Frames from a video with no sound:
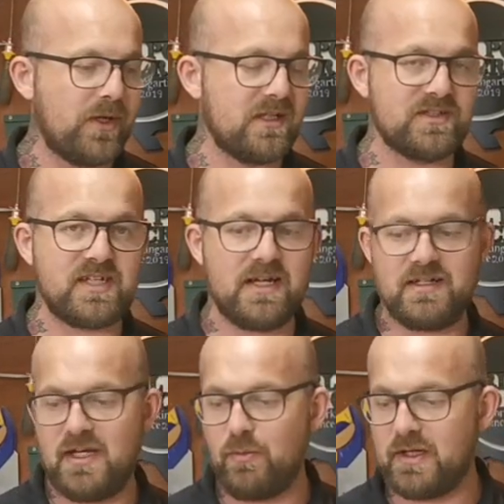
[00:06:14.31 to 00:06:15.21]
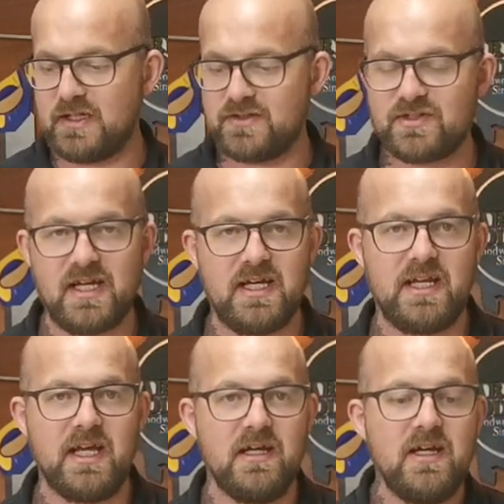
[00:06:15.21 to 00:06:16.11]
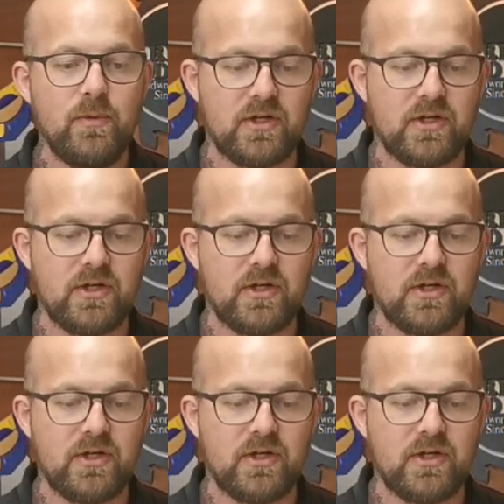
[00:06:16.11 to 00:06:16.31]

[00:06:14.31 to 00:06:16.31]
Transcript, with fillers: we can sand it, we can stain it,